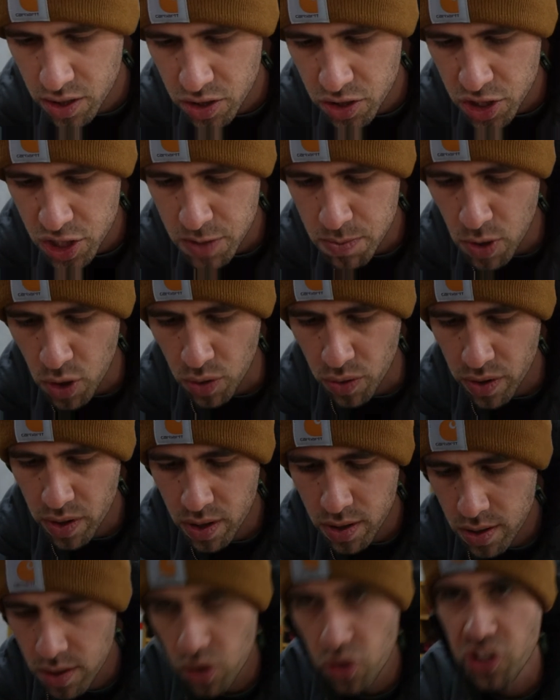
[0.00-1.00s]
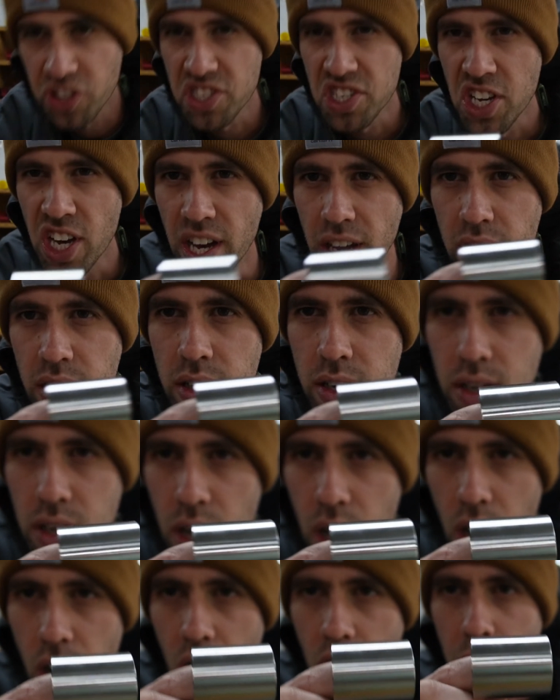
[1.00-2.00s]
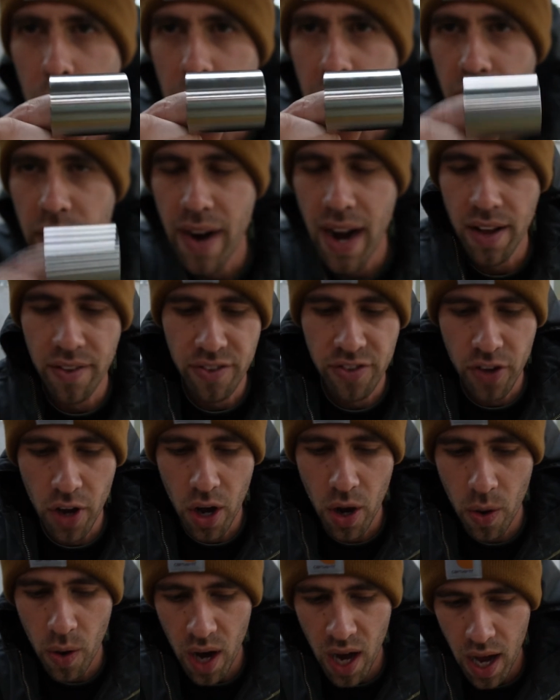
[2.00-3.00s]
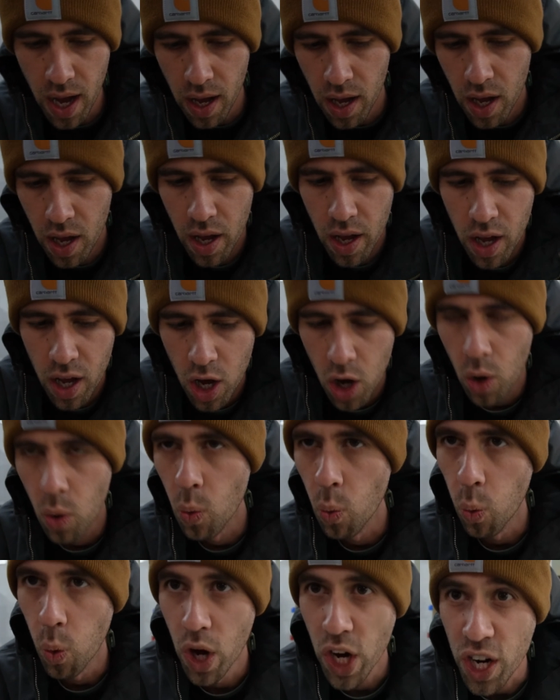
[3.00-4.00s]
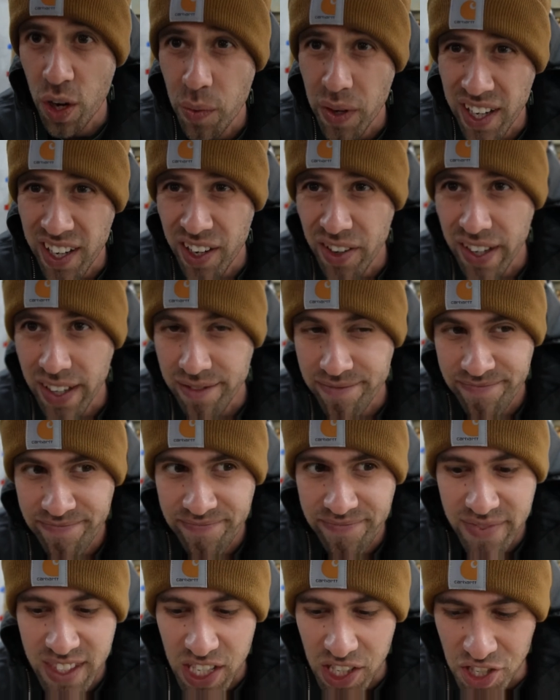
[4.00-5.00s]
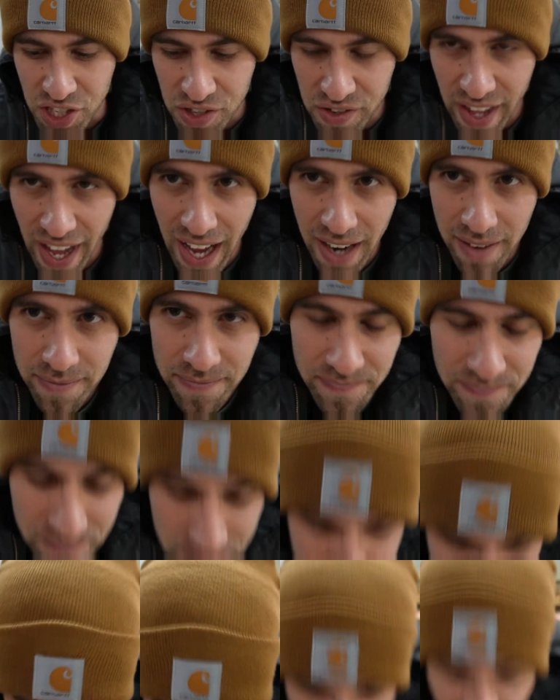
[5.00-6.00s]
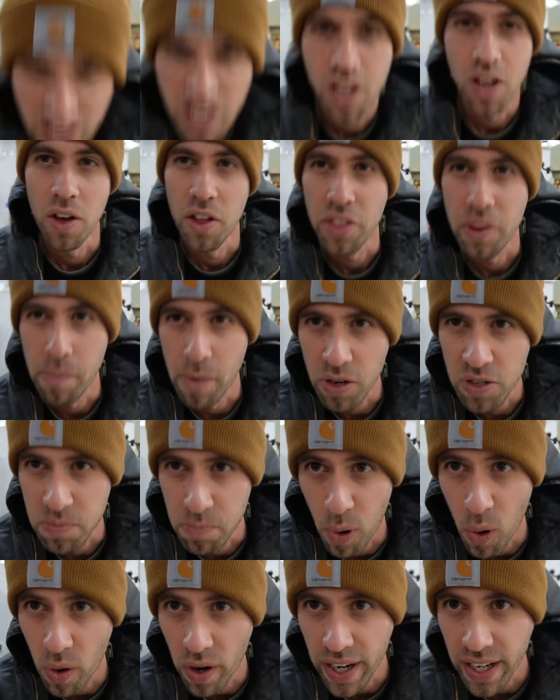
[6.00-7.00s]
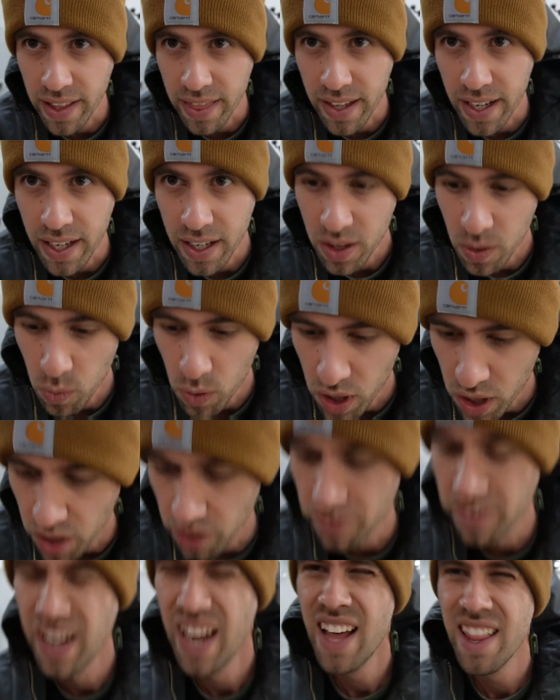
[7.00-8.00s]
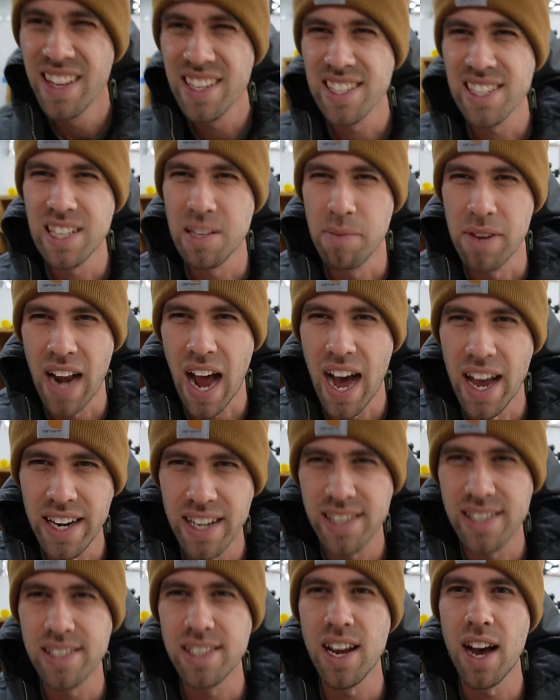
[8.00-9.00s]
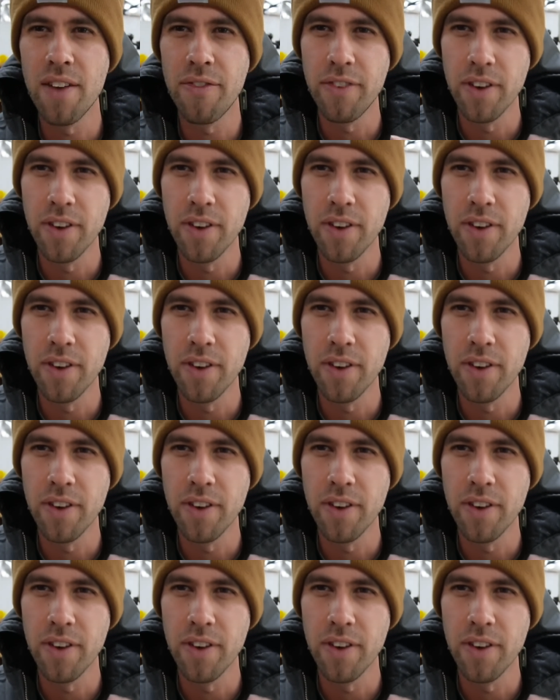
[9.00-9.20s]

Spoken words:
smooth, looks good all the way around. So what are we doing to do that? The most boring thing in the world. This is the monotonous stuff